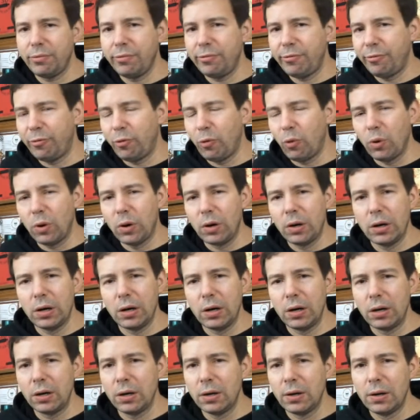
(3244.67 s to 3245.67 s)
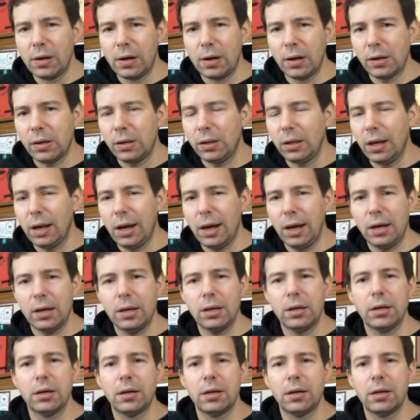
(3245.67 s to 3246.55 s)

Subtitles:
4 o'clock